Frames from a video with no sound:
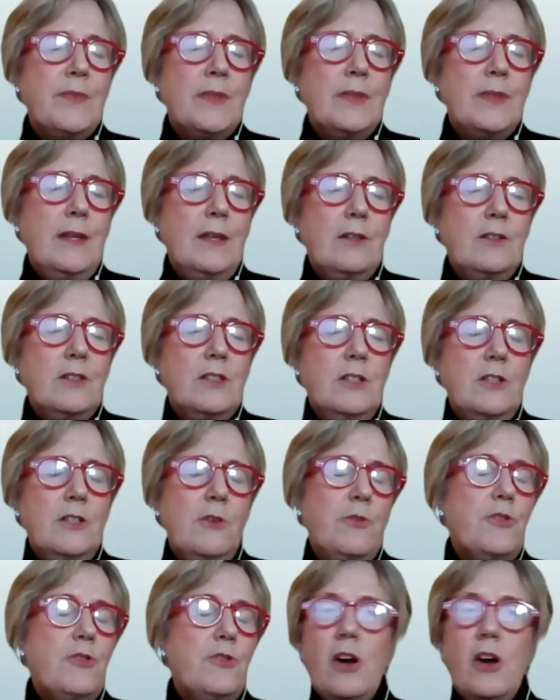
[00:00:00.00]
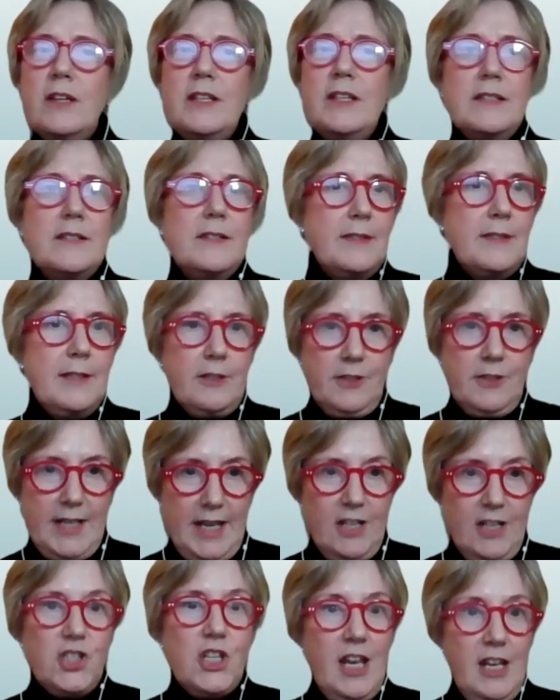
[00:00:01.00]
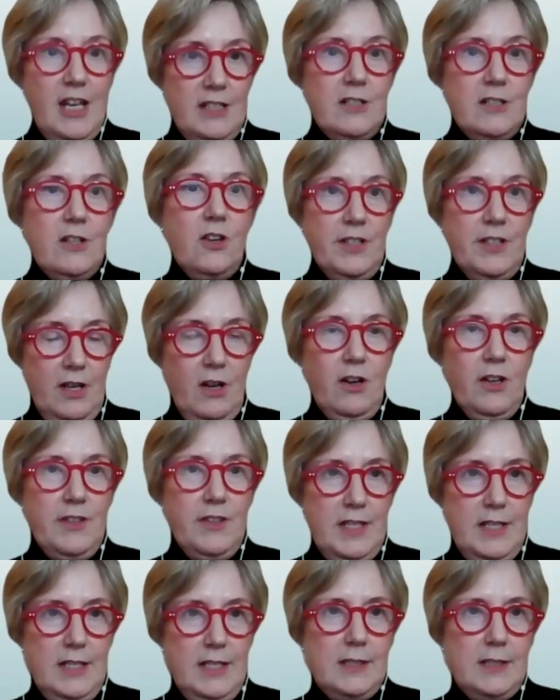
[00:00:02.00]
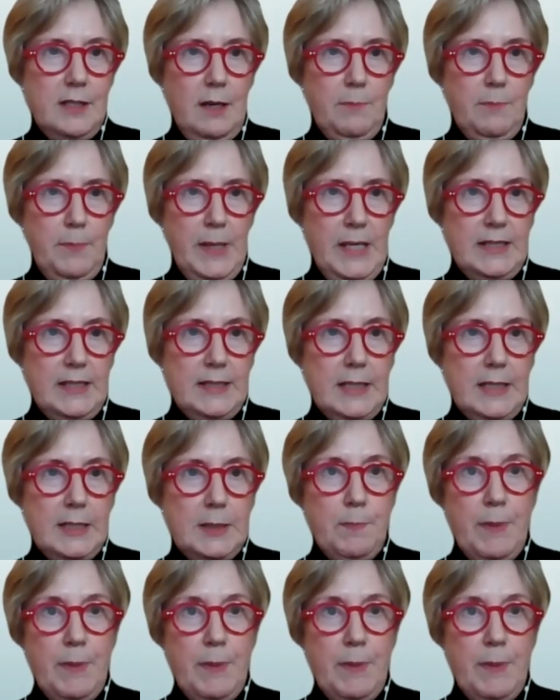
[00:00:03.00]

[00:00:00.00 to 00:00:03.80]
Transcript: they're not necessarily educated on these pieces,